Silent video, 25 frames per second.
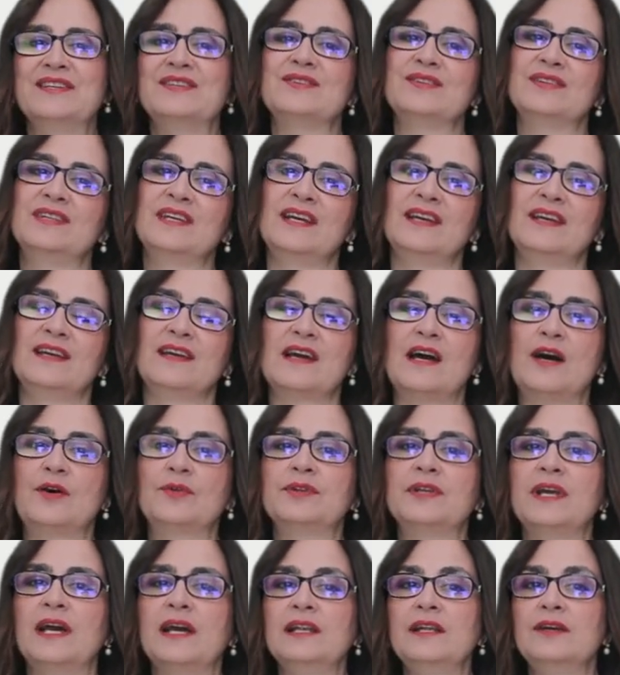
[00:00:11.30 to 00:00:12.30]
Today,
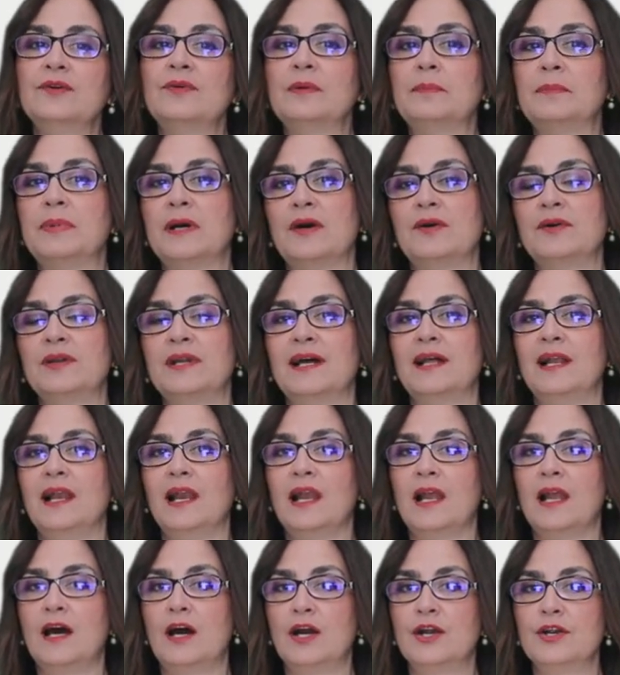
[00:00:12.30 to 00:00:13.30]
I'll tell you about a
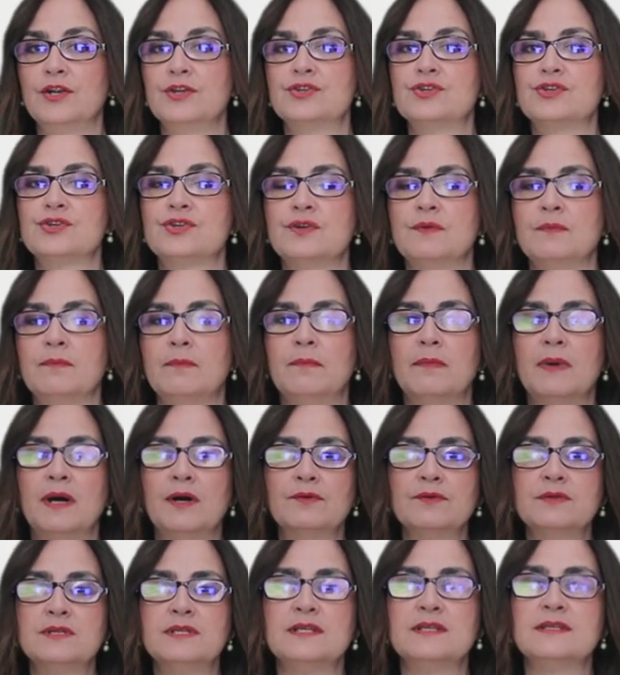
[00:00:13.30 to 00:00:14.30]
large,
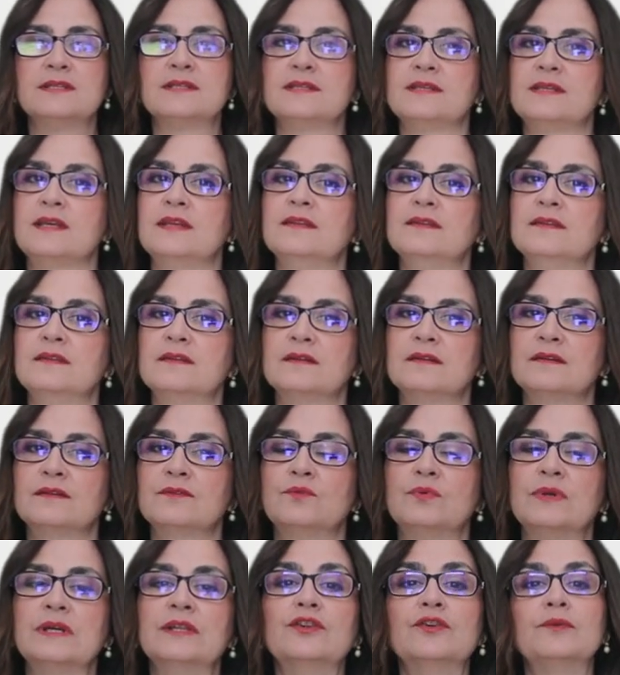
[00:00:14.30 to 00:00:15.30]

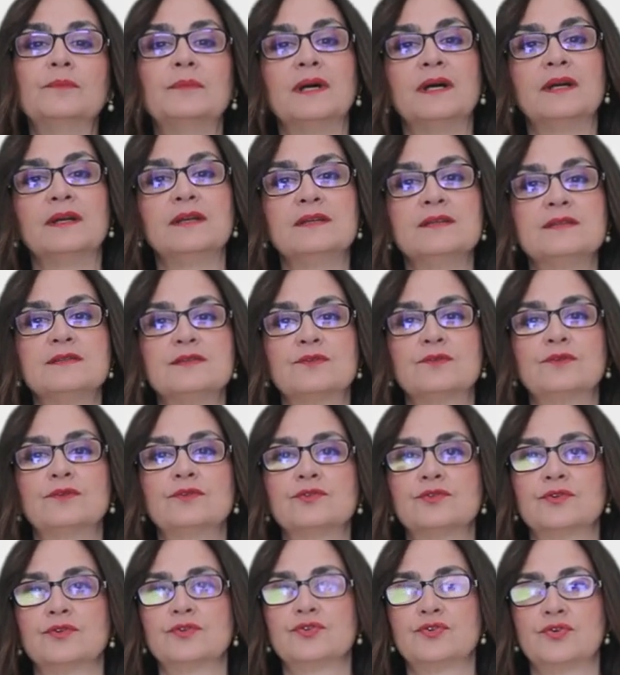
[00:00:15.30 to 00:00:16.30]
multi-center, randomized
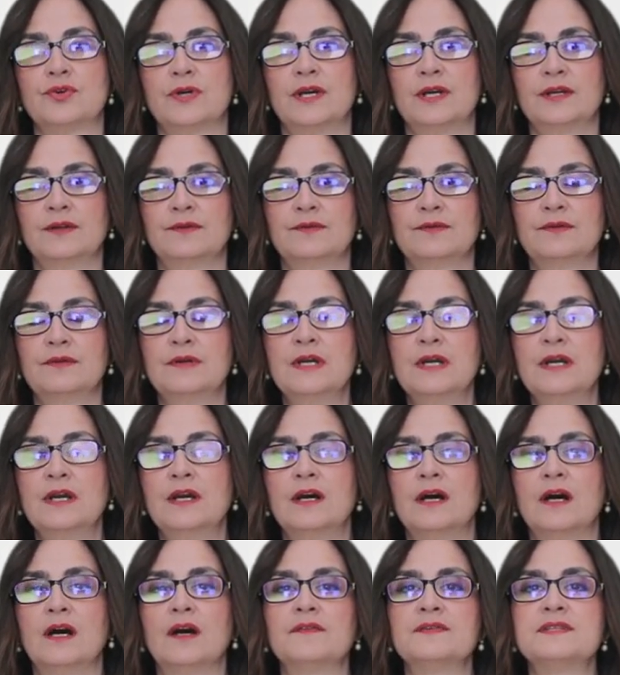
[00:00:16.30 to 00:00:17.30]
control trial
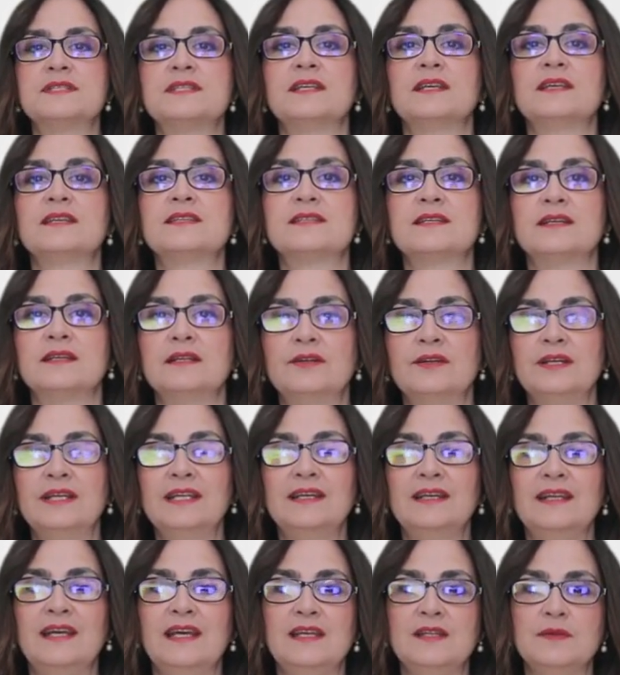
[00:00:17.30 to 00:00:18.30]
of
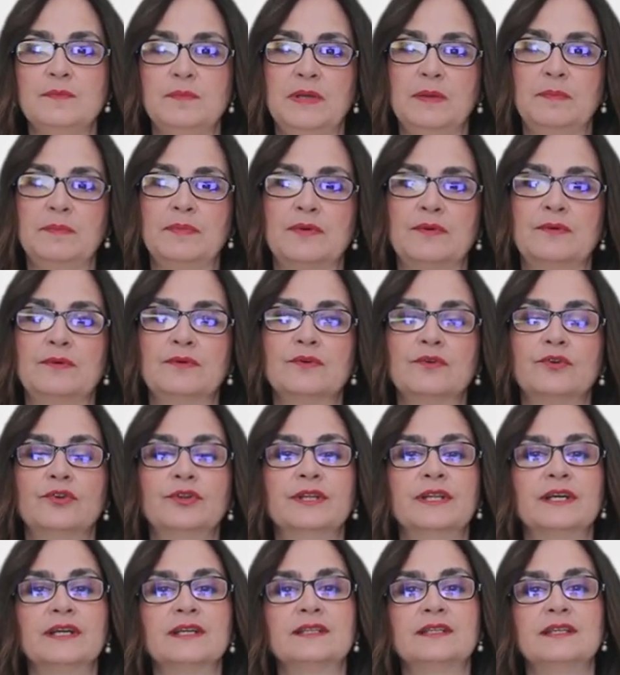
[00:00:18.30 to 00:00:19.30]
608 people
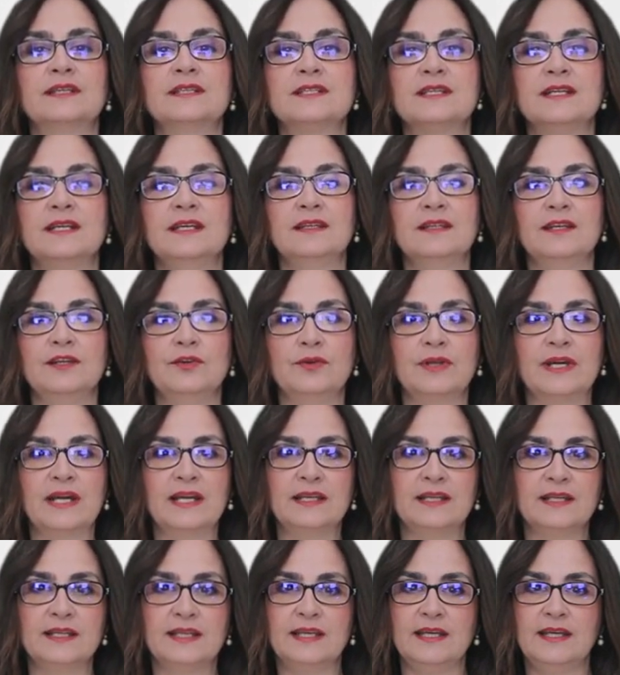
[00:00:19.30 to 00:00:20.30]
conducted in the
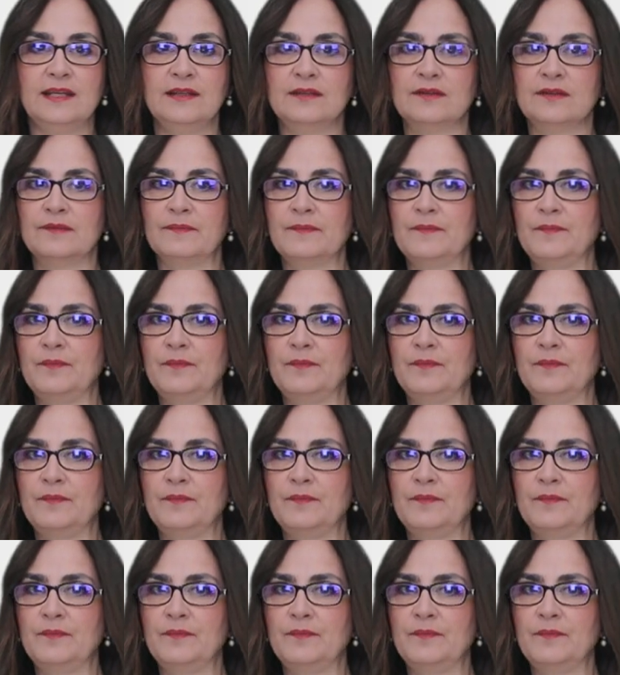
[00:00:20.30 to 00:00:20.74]
United Kingdom.